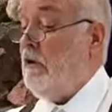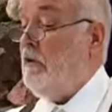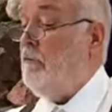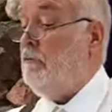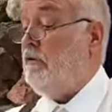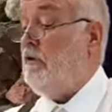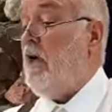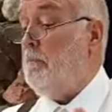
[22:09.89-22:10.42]
even
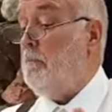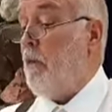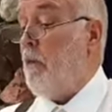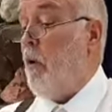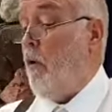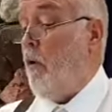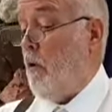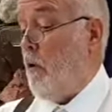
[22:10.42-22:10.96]
say,
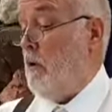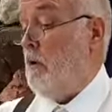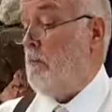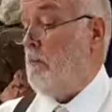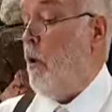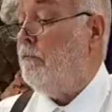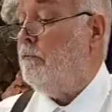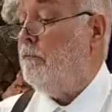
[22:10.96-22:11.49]
or
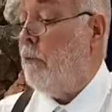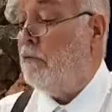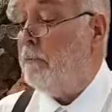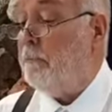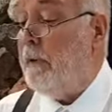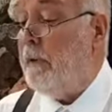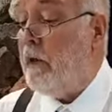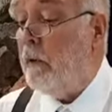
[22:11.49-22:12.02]
boastful
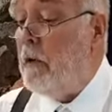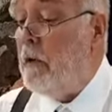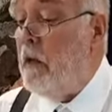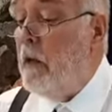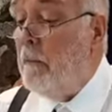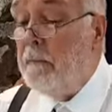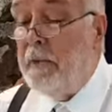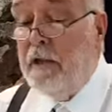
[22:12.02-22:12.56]
spirit
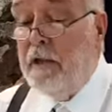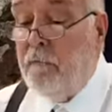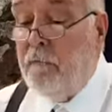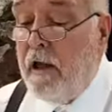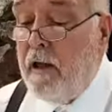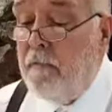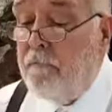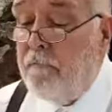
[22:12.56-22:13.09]

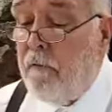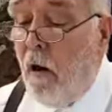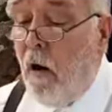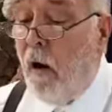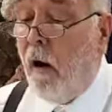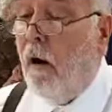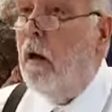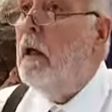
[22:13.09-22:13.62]
before a
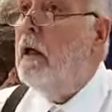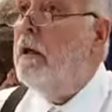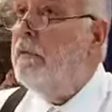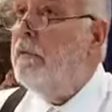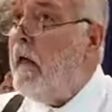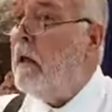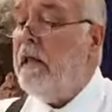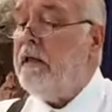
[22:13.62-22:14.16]
fall.
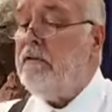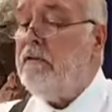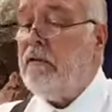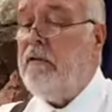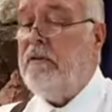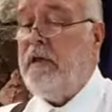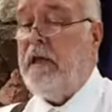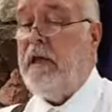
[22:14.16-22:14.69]
Now let's
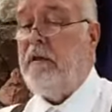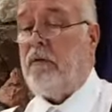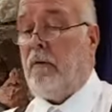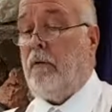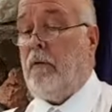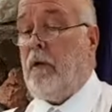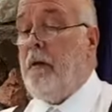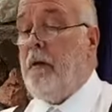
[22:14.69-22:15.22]
continue.
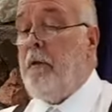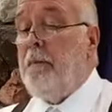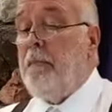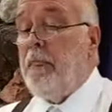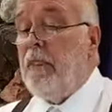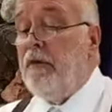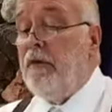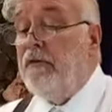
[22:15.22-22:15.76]

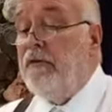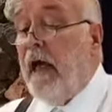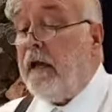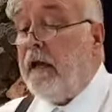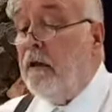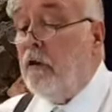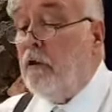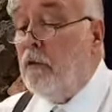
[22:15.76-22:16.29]

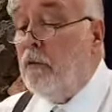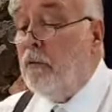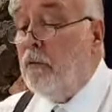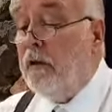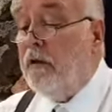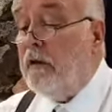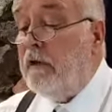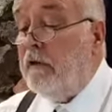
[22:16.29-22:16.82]
2
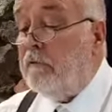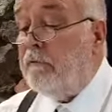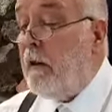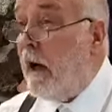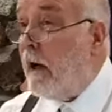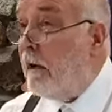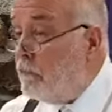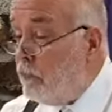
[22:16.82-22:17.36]
Corinthians
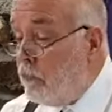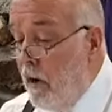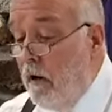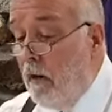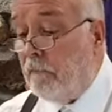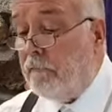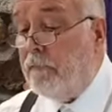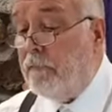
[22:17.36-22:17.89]
5:12.